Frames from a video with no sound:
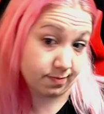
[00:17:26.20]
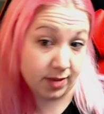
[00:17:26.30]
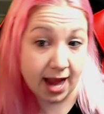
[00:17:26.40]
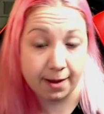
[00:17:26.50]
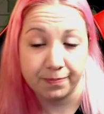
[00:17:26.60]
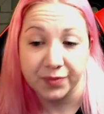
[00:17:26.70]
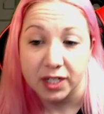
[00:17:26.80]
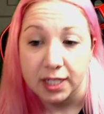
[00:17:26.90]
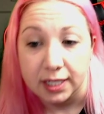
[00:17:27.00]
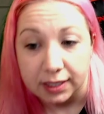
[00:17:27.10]
Yeah.
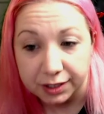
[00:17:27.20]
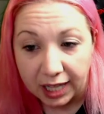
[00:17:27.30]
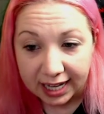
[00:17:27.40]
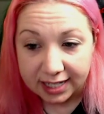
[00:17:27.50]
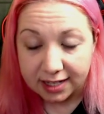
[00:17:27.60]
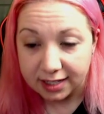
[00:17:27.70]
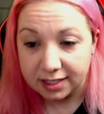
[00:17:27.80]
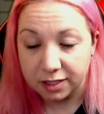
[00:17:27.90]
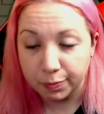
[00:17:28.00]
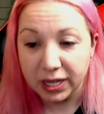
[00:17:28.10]
Light
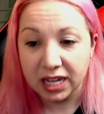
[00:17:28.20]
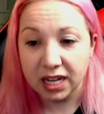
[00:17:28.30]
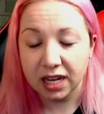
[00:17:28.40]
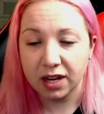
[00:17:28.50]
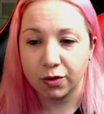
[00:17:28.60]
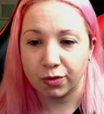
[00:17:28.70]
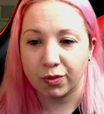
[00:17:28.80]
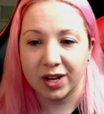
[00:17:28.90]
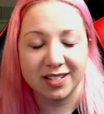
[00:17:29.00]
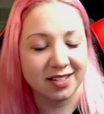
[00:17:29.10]
Speed
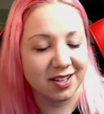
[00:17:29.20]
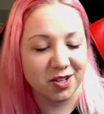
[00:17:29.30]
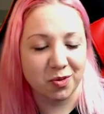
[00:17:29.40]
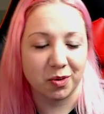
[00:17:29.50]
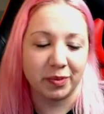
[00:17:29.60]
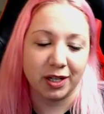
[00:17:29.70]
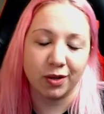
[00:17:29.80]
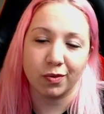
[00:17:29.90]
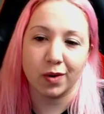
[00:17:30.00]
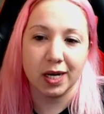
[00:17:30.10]
Rescue would be
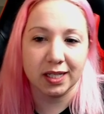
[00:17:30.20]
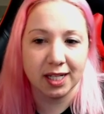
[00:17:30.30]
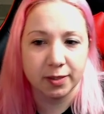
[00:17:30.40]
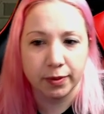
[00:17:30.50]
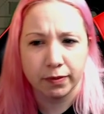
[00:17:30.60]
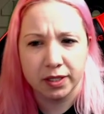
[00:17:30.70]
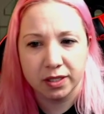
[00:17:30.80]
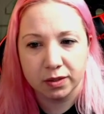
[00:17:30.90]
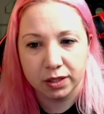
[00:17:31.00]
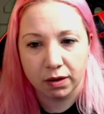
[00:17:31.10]
great. Light Speed
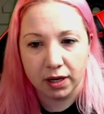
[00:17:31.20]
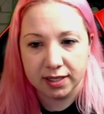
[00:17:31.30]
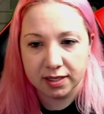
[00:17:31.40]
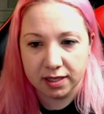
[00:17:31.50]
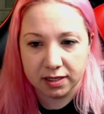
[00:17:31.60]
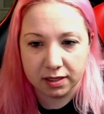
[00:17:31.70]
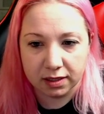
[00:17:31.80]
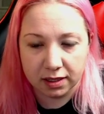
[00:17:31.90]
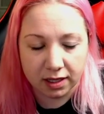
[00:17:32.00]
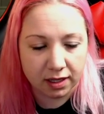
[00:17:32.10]
Rescue is a great
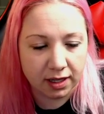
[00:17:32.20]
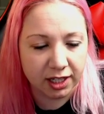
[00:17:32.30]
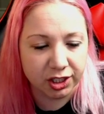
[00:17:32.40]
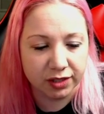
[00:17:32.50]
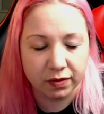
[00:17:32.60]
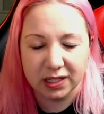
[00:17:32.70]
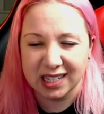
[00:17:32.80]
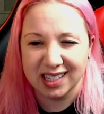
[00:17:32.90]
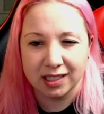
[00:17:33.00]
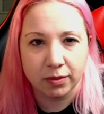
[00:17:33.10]
season, not just for
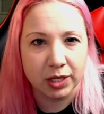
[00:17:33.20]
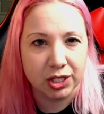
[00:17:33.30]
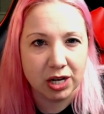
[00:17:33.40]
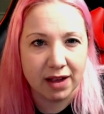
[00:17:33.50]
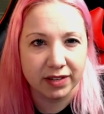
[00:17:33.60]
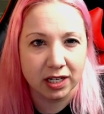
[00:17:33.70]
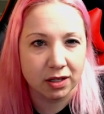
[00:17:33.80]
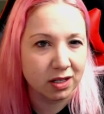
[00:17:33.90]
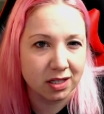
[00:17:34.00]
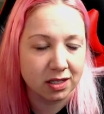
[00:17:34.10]
Titanium Ranger having
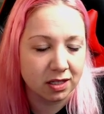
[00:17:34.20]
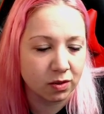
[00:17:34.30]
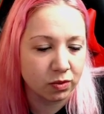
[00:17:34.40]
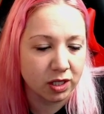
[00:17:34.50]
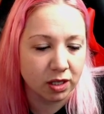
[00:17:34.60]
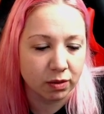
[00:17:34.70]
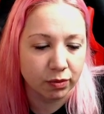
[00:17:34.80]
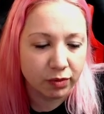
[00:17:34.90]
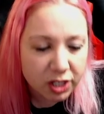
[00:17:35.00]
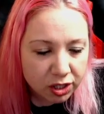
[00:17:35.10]
its own, you know,
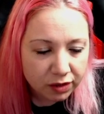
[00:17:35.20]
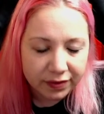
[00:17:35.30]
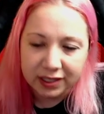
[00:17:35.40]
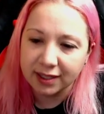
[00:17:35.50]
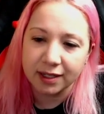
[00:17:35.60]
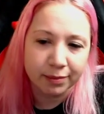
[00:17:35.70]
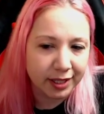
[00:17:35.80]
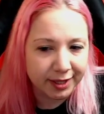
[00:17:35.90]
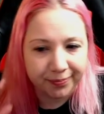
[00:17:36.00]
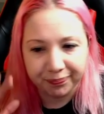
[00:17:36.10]
original villain,
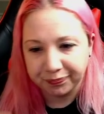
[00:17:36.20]
but